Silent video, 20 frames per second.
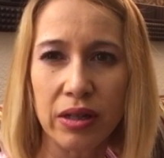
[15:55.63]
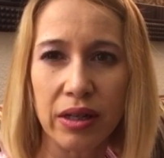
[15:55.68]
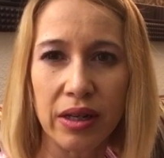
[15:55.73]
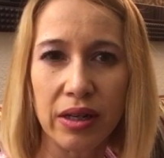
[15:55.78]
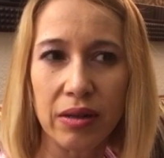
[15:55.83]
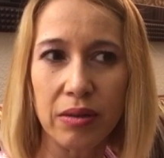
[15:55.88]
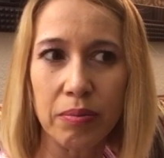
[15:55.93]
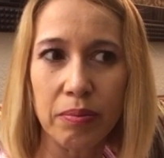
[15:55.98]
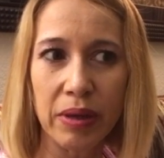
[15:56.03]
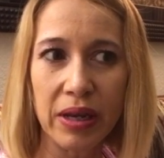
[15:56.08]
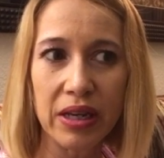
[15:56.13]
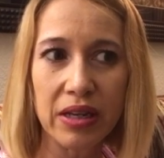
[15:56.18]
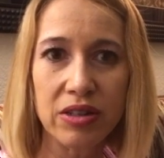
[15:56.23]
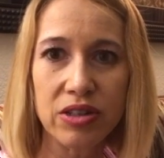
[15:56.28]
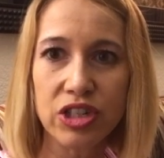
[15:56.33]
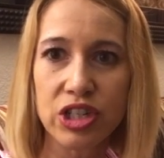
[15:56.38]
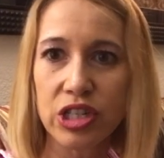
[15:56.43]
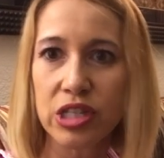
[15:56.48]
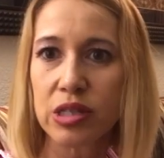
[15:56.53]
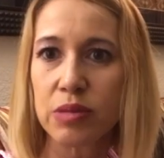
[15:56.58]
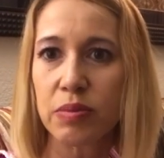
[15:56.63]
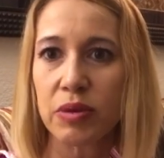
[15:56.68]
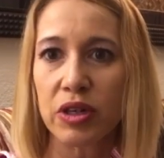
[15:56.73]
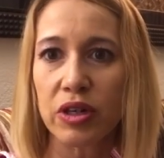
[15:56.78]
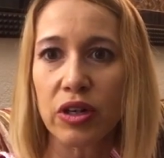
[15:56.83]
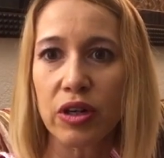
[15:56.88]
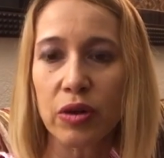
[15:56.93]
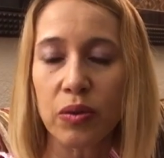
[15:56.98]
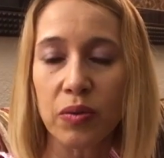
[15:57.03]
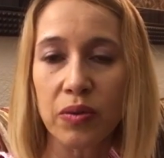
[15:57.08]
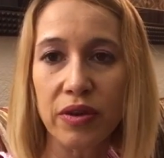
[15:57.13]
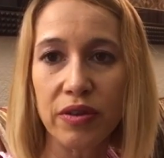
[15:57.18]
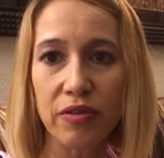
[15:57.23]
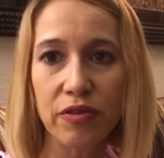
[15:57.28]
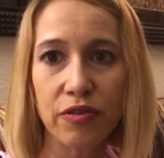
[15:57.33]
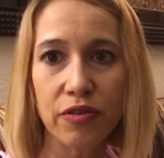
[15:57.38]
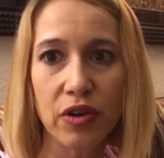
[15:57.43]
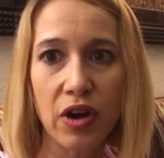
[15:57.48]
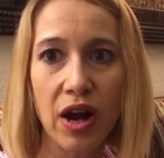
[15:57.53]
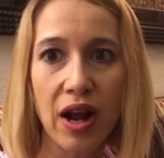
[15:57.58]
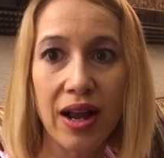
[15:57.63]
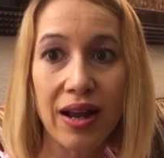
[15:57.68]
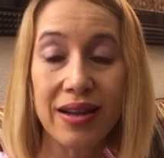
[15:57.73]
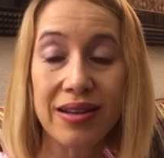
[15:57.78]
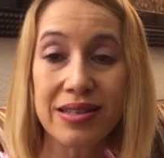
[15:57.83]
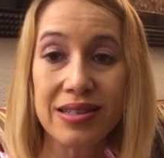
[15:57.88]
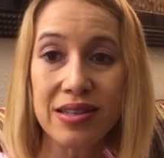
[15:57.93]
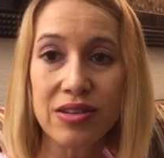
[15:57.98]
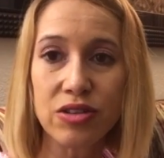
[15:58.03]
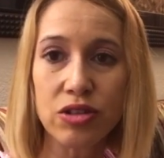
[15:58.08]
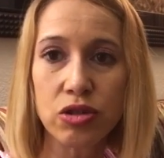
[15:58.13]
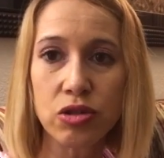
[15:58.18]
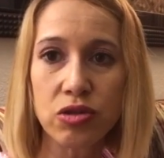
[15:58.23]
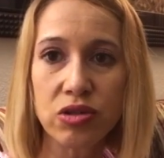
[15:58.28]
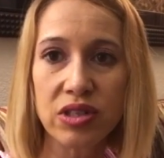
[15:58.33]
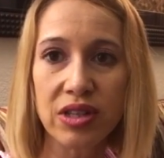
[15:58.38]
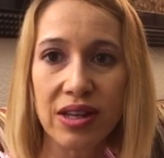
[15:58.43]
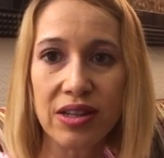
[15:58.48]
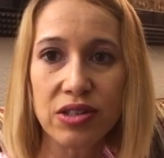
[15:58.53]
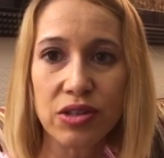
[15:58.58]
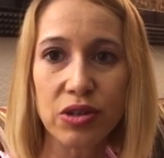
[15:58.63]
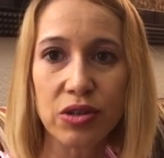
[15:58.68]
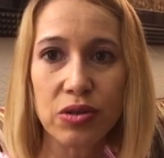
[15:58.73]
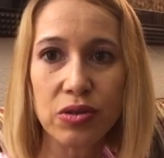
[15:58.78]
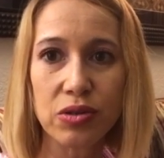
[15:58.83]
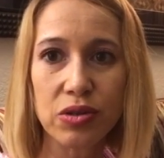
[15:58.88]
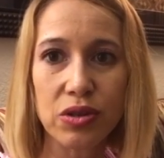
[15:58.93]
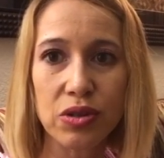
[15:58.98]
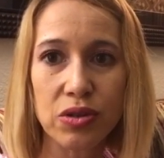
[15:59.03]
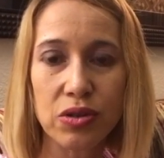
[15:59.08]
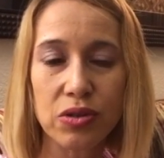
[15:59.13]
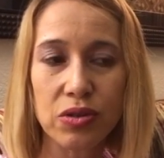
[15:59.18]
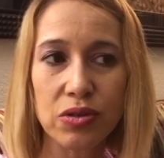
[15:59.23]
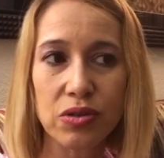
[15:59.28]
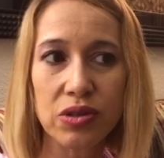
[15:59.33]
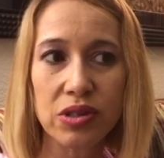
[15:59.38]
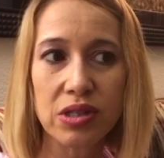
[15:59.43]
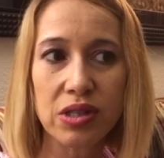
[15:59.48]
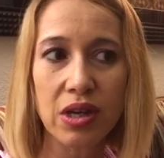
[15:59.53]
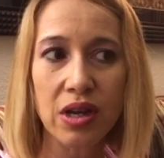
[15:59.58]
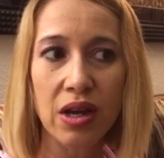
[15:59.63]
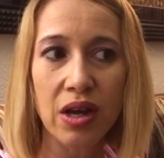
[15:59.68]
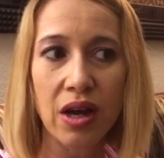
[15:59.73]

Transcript: like a bacon cheeseburger with fries and 2 sides of couscous.